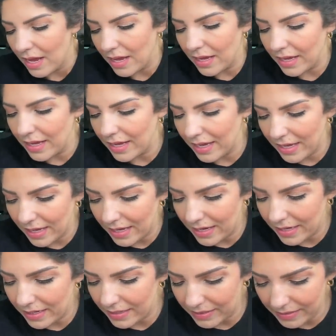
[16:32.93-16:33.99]

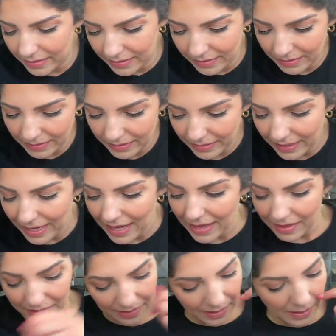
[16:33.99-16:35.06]
And
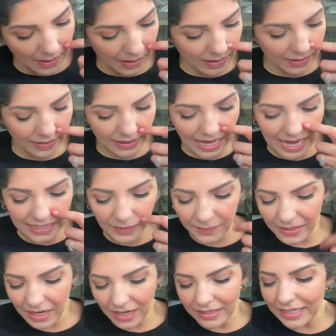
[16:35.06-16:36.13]
last
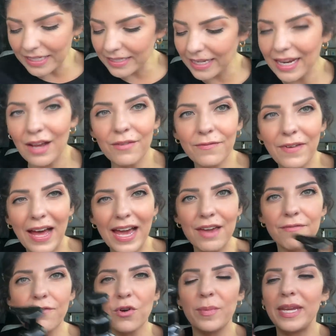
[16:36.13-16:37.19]
but not least, I got
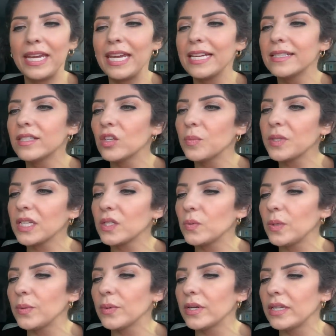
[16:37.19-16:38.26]
five foaming hand soaps because
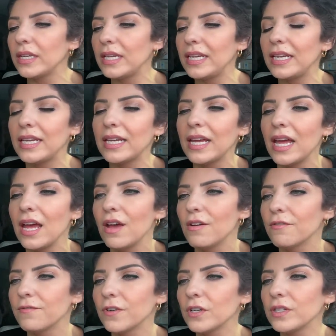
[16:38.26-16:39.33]
we were in need.
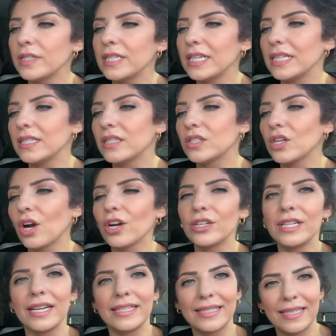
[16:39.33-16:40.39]
First is
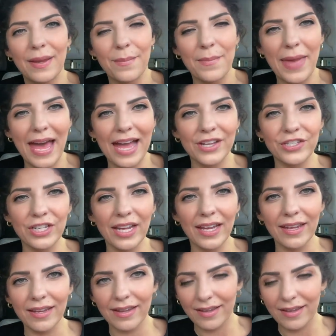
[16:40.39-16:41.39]
Stardust Magic.